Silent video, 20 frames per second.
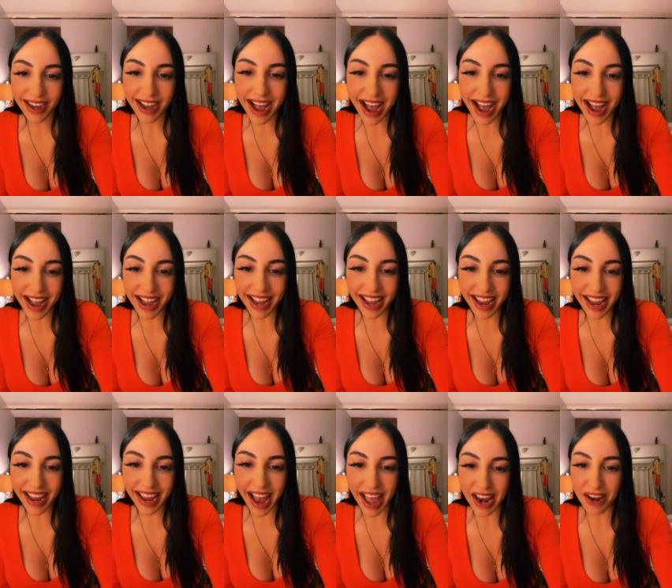
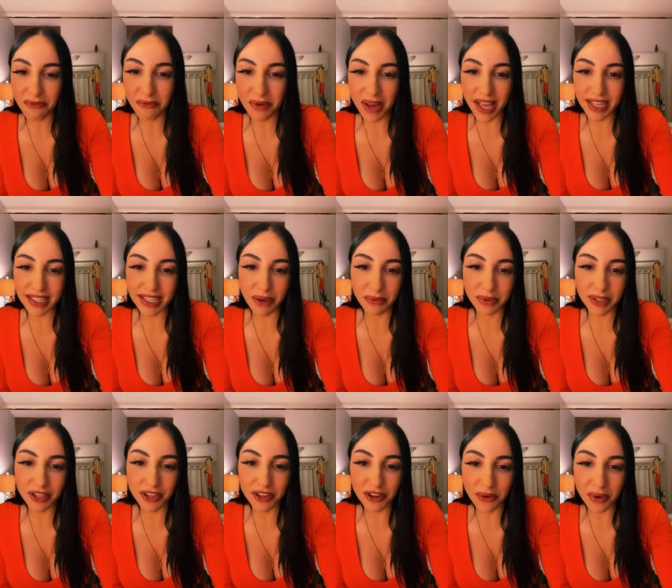Hi, I didn't realize that
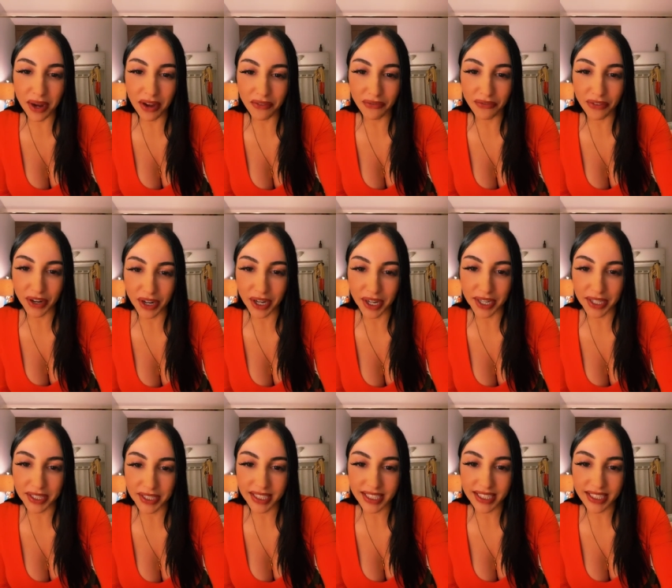was you at
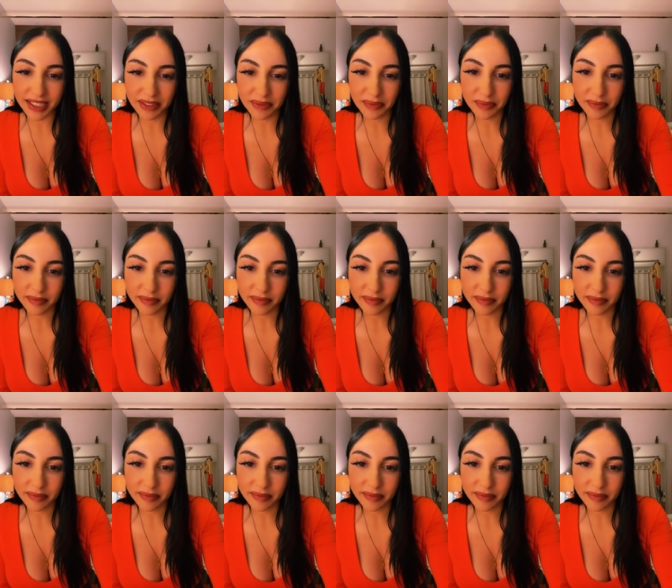first.